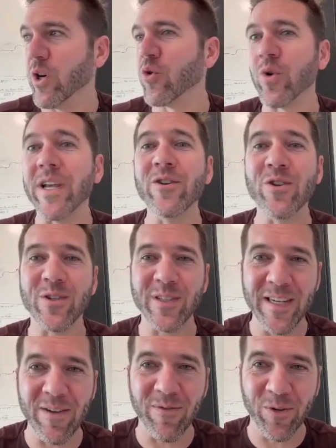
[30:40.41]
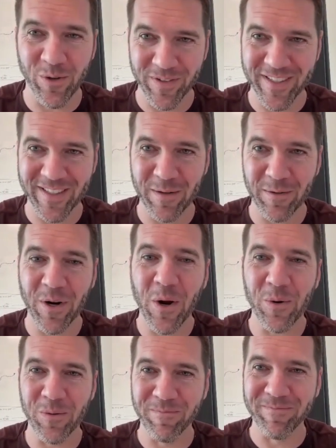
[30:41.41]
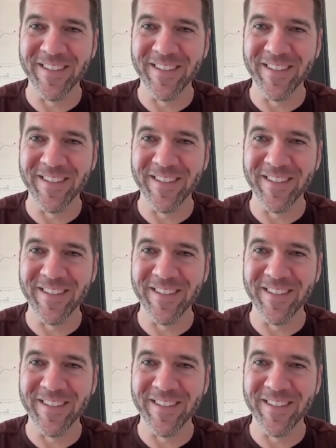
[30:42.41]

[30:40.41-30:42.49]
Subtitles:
egregiously difficult to code.